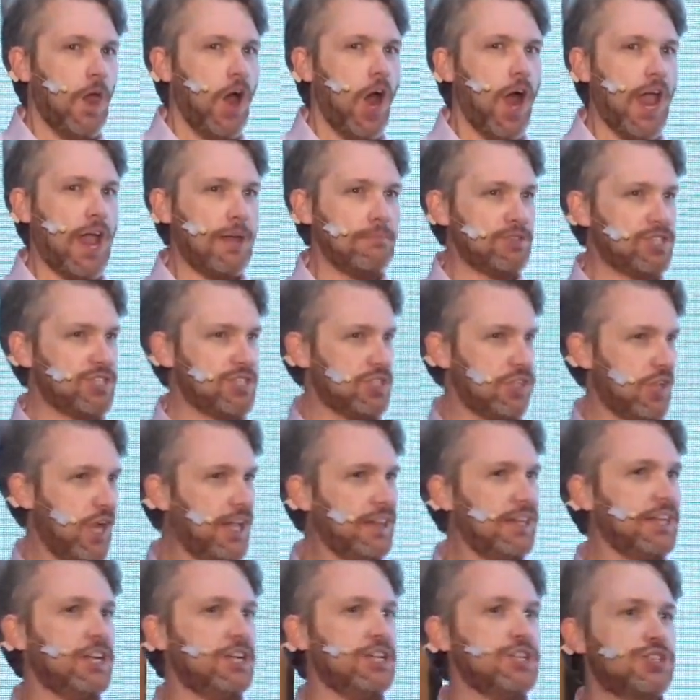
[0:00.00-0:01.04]
I am
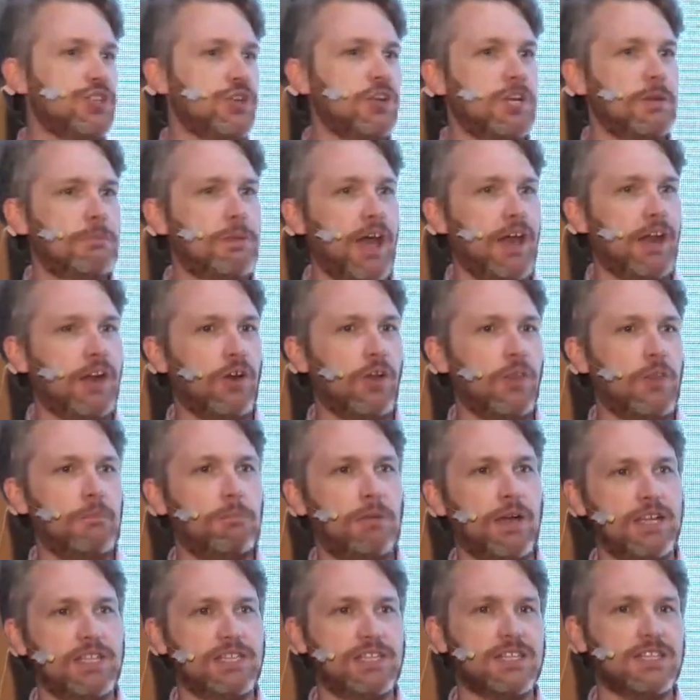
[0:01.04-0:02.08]
slightly concerned about it on the
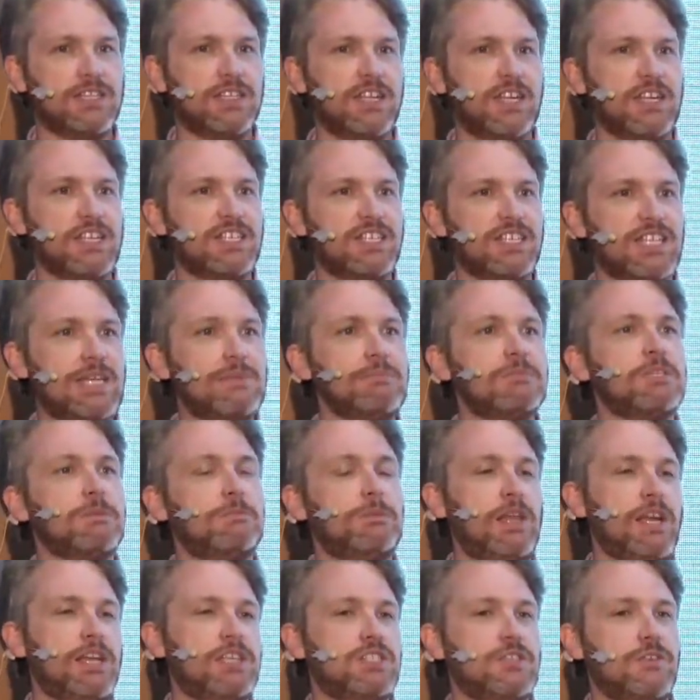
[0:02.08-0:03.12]
basis that it seems to
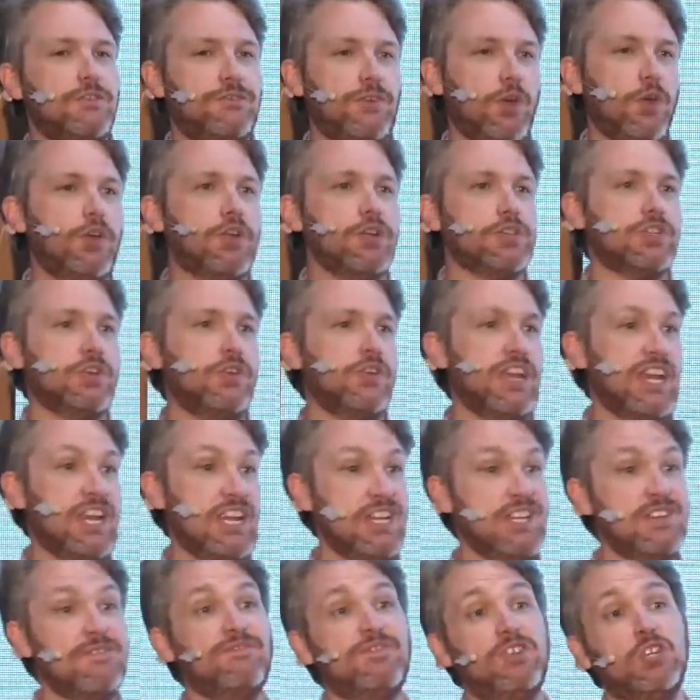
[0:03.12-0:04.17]
place the focus on
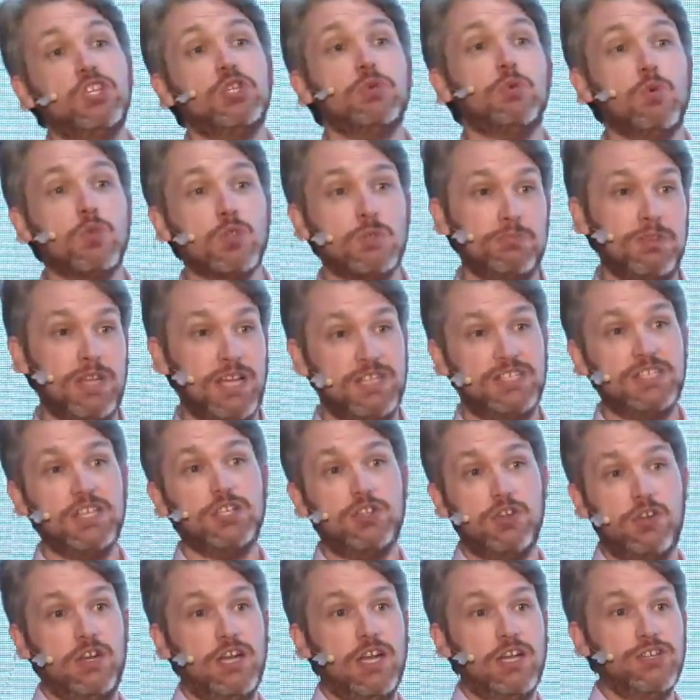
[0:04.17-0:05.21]
individuals placing
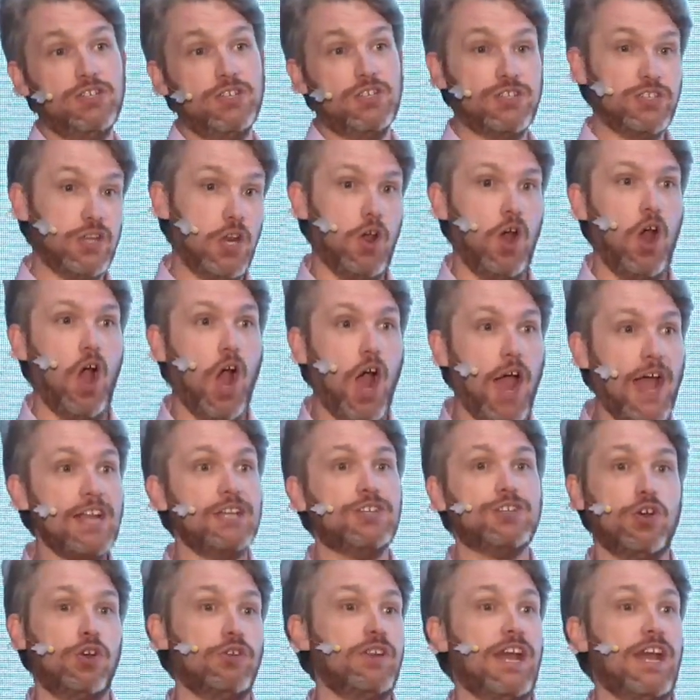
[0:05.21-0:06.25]
donations. You know, I
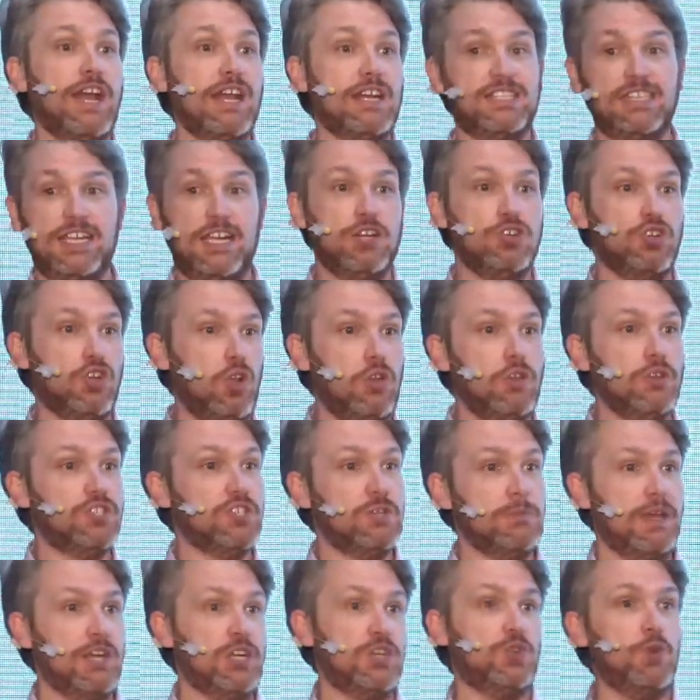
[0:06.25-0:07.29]
donate $10 to
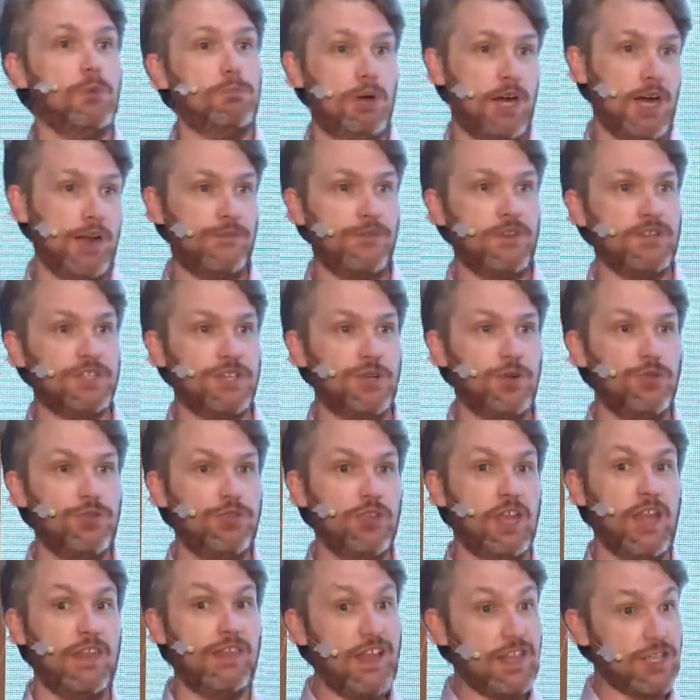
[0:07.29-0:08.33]
make sure Python is
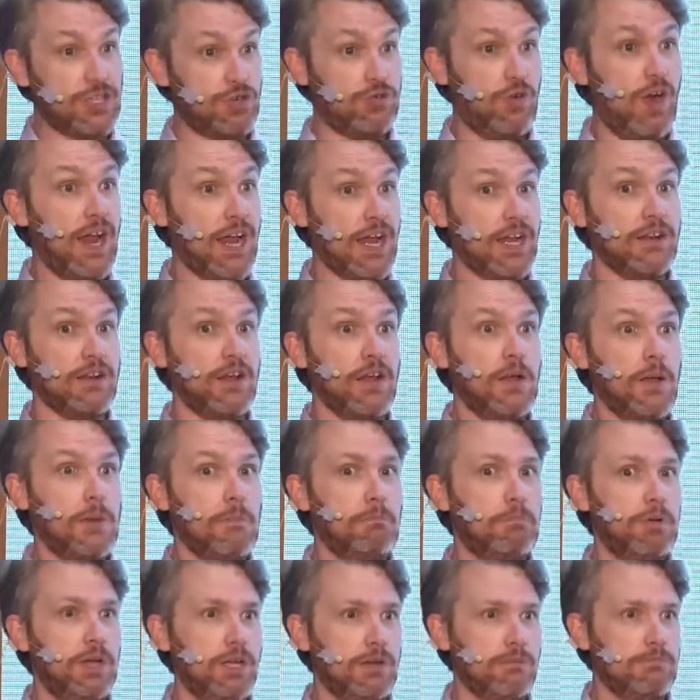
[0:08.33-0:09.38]
healthy. And that's great,
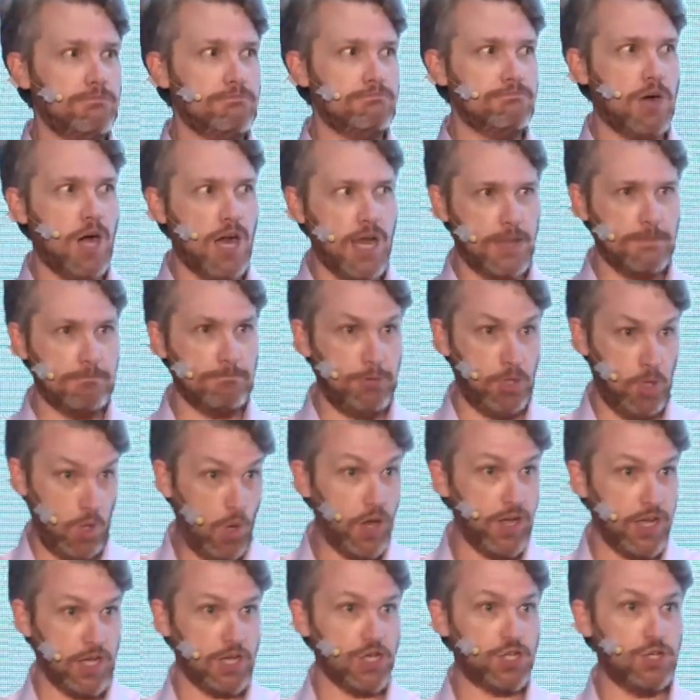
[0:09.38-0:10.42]
but my
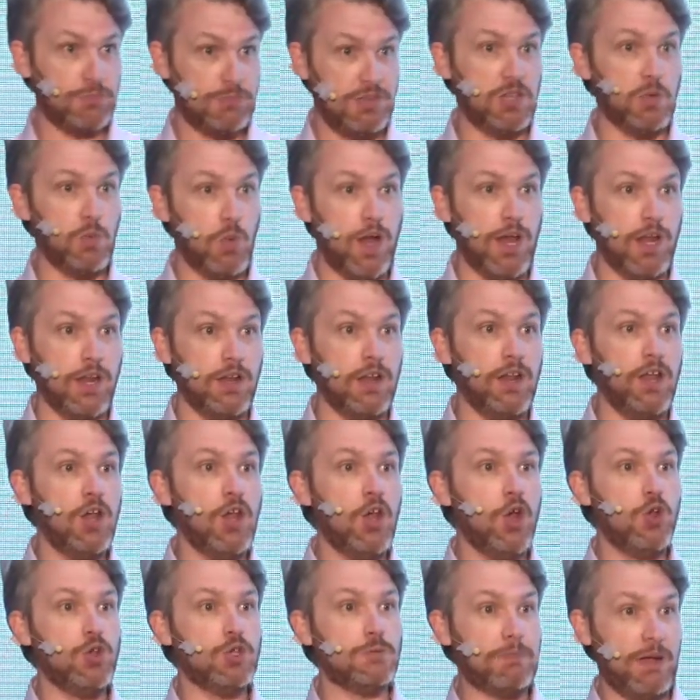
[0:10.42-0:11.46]
employer should be the one
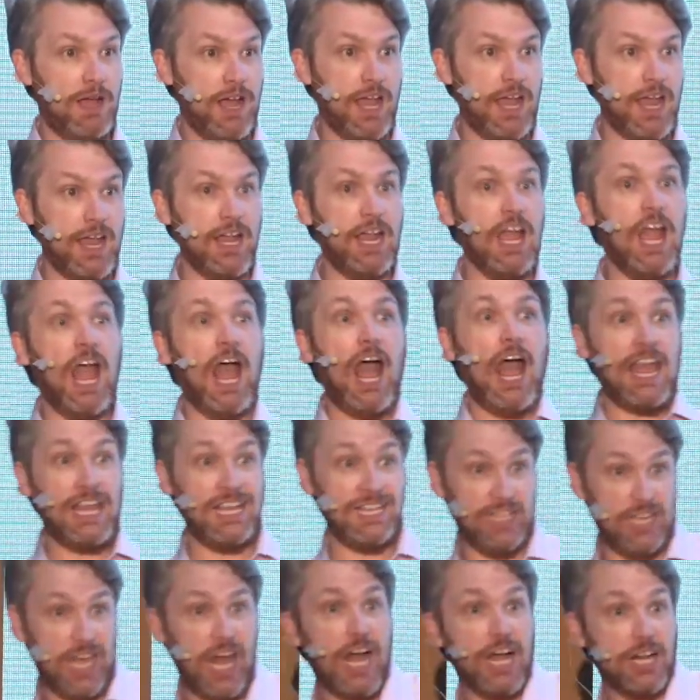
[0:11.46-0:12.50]
who's paying a
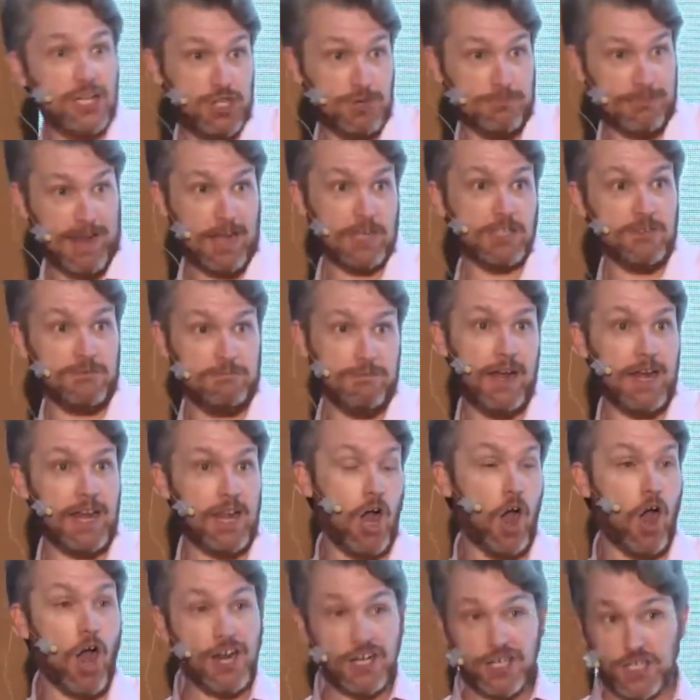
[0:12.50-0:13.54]
large amount of money.
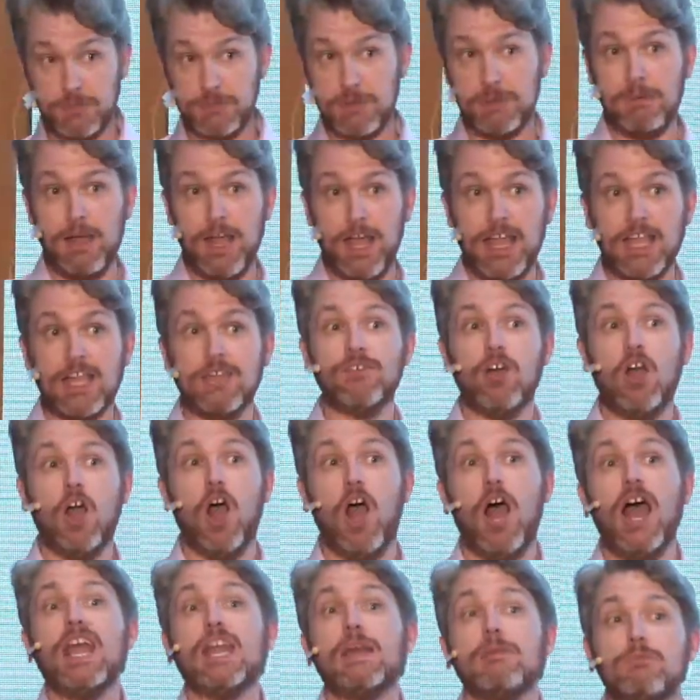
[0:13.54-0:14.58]
I should be paying if
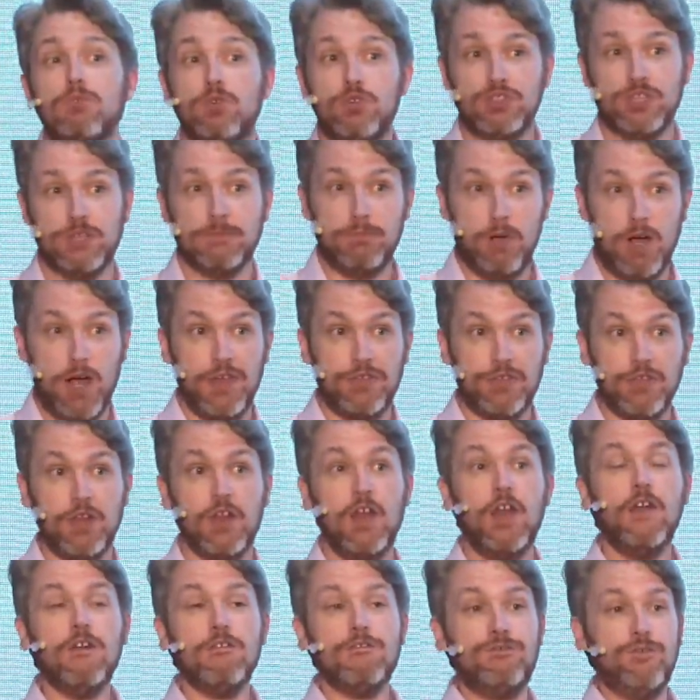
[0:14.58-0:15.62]
I am using Python
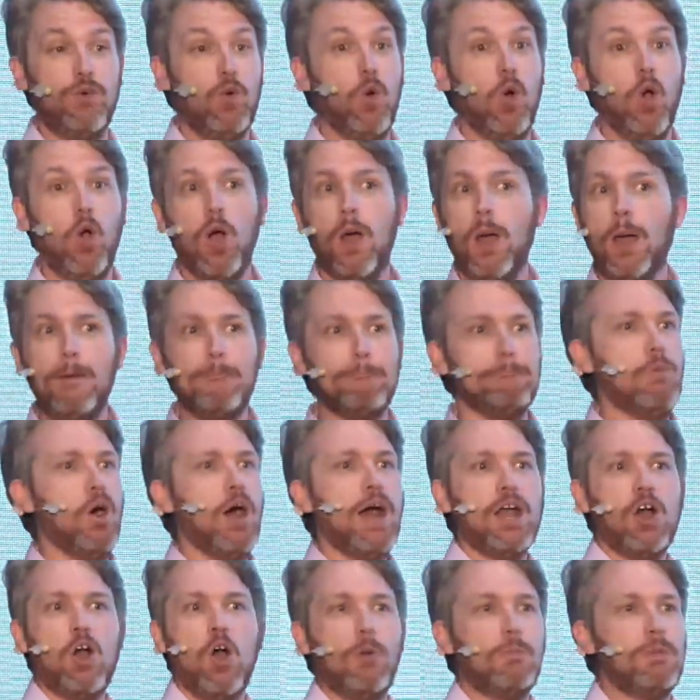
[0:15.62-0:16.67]
for my
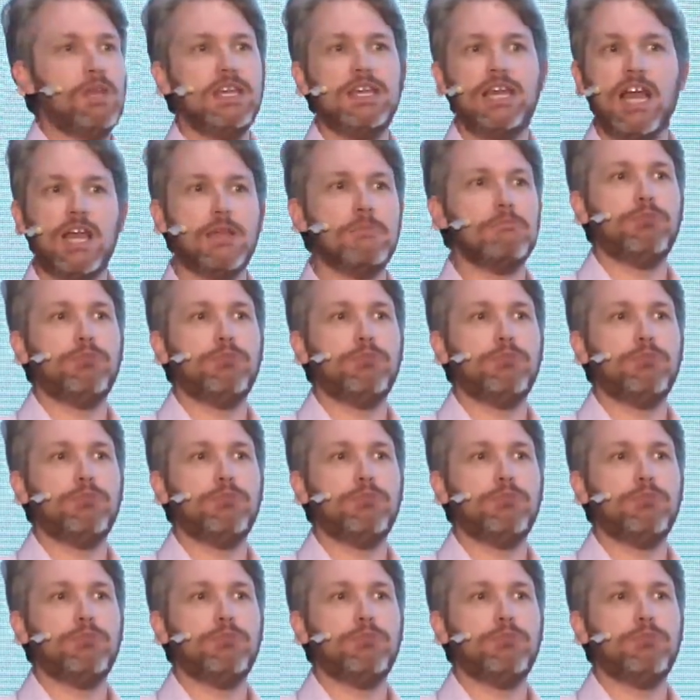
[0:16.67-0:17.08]
hobby game